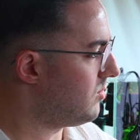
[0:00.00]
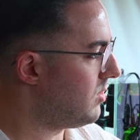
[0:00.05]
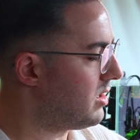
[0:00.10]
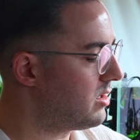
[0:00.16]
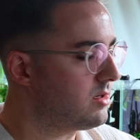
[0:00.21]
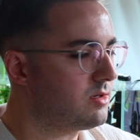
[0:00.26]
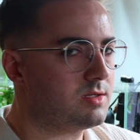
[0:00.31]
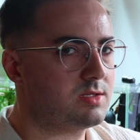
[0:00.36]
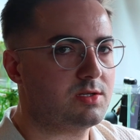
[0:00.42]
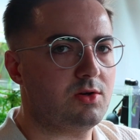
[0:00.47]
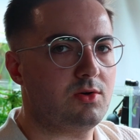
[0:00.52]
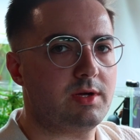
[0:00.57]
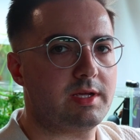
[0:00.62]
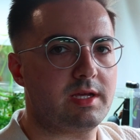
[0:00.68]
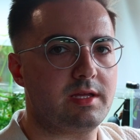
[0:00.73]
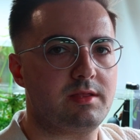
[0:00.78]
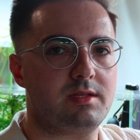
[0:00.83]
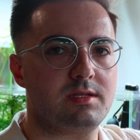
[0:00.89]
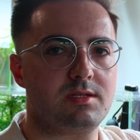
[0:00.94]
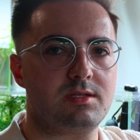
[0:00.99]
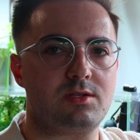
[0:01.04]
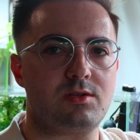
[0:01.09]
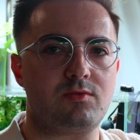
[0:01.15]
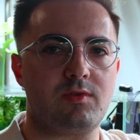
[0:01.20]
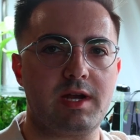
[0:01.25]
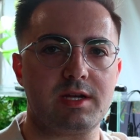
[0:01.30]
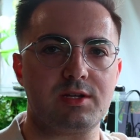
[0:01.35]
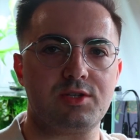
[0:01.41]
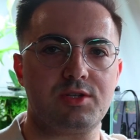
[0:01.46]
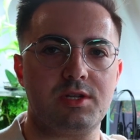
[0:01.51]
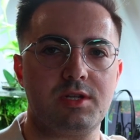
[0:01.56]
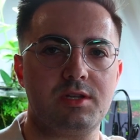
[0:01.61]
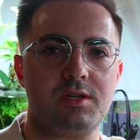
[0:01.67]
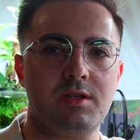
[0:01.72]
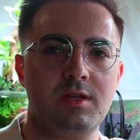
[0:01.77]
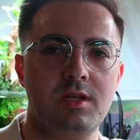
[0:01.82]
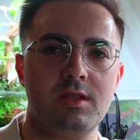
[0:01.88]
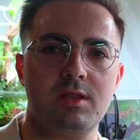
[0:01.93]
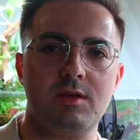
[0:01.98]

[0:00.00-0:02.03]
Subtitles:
water is going in this direction.